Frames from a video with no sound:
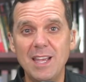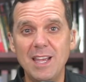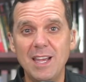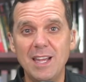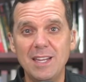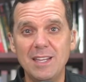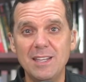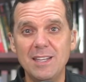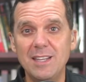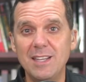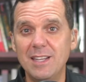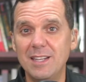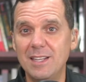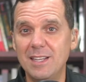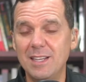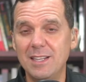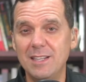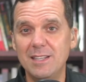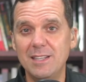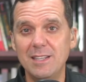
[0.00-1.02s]
And in,
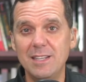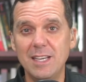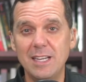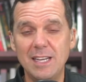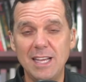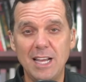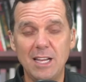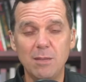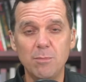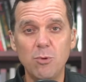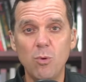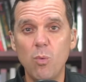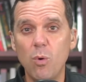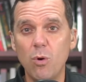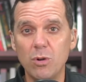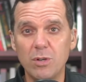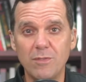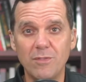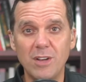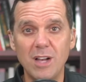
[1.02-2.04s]
in the inalienable
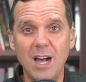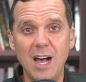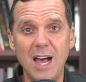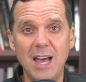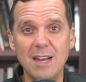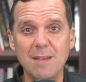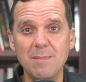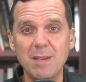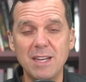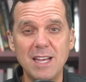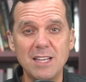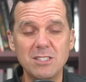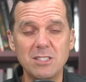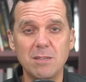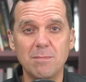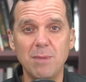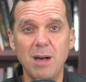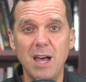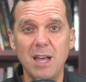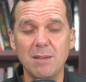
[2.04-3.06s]
Word of God. I mean, that's the
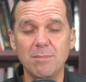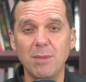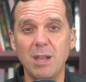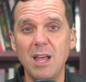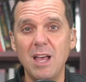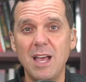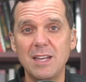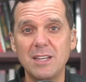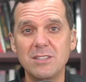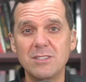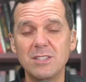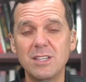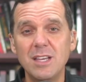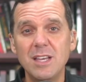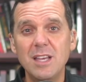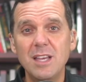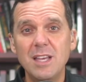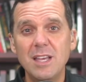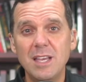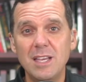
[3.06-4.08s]
bottom line, is,
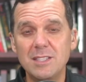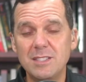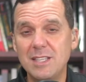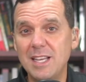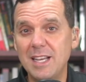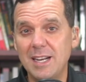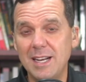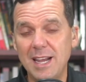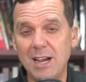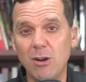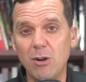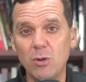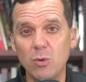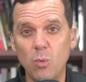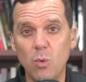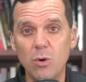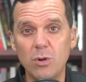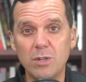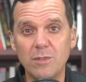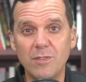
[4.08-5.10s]
is the inerrant
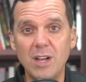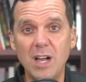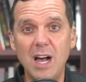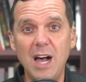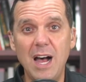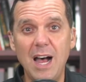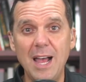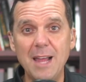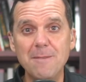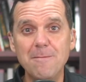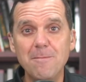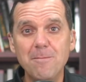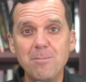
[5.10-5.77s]
Word of God.